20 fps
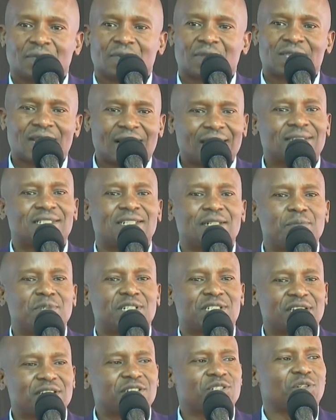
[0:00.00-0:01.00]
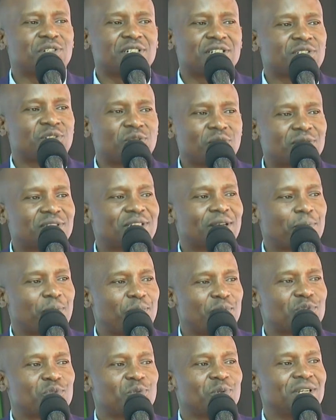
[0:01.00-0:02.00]
That limitation is not
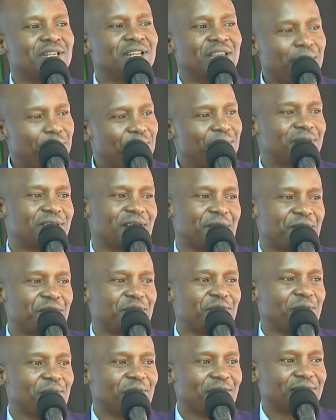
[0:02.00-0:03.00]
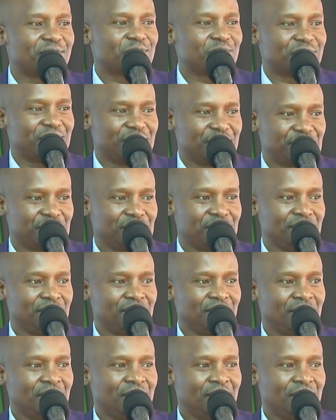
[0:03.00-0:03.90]
supposed to inhibit the freedom of association.